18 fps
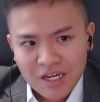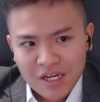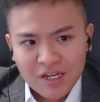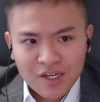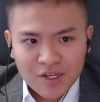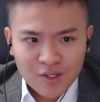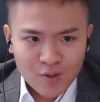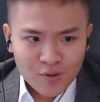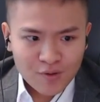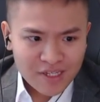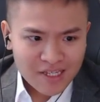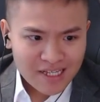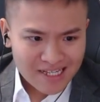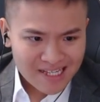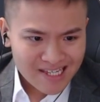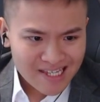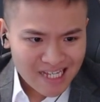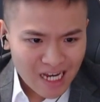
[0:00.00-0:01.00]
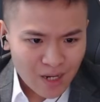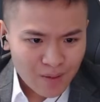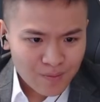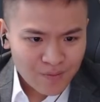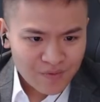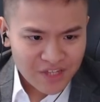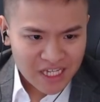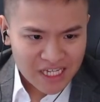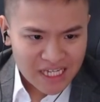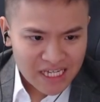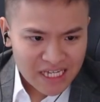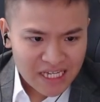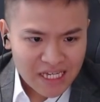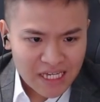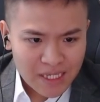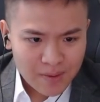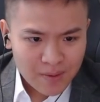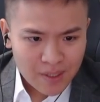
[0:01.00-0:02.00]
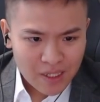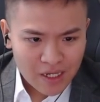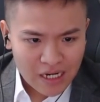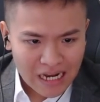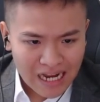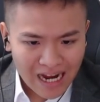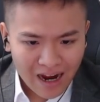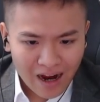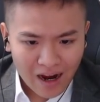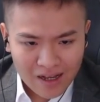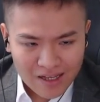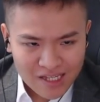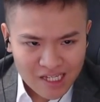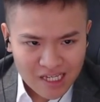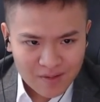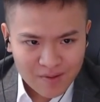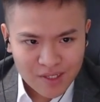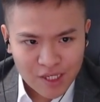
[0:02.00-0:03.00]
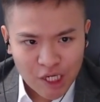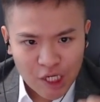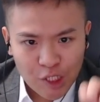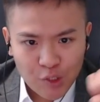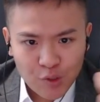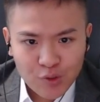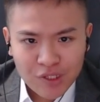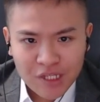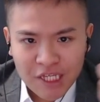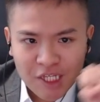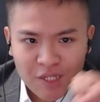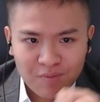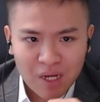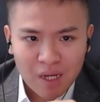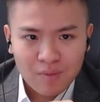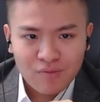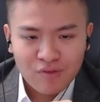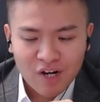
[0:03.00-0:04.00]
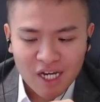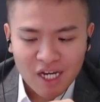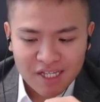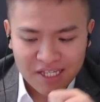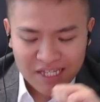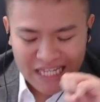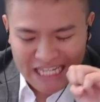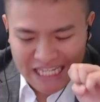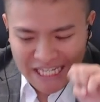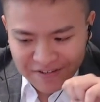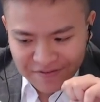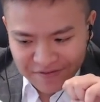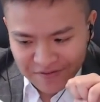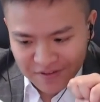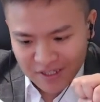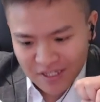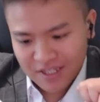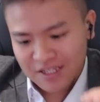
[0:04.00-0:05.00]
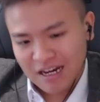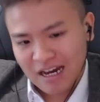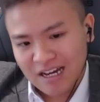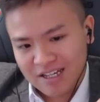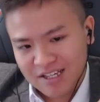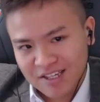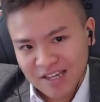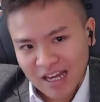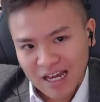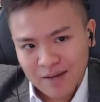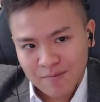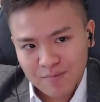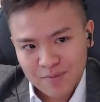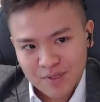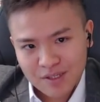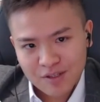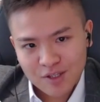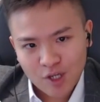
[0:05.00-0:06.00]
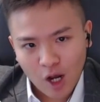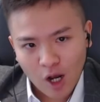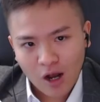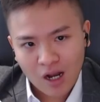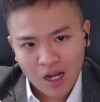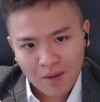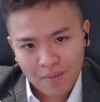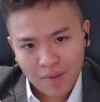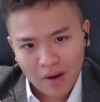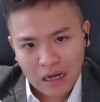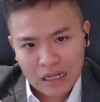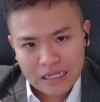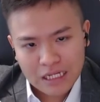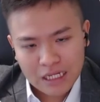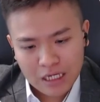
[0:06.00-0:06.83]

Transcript: So these are some of the key concepts that you need to memorize if the exams talk about